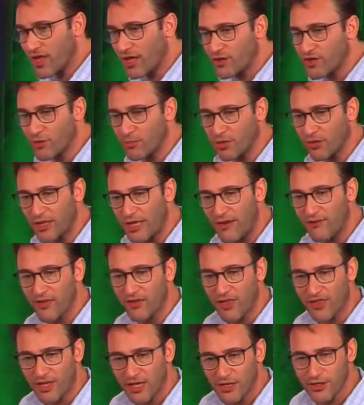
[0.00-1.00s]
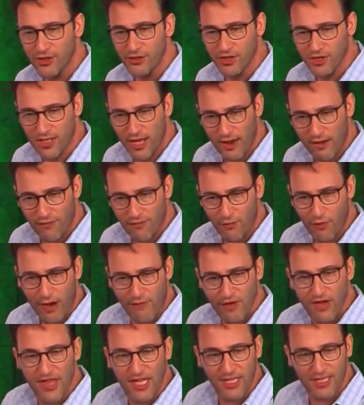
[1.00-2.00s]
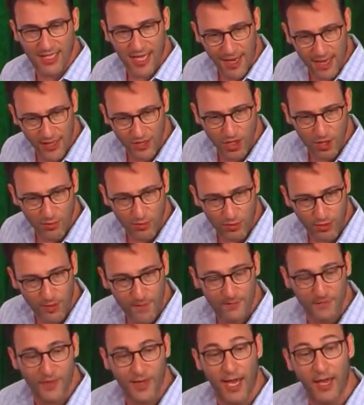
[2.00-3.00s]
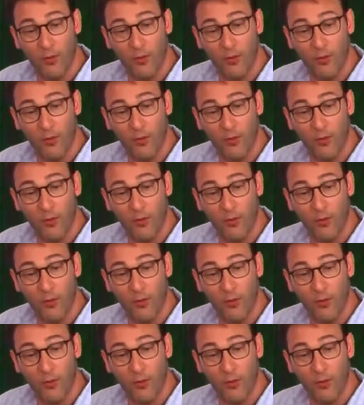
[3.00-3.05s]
the things you believe in, the things you stand for, everything tangible,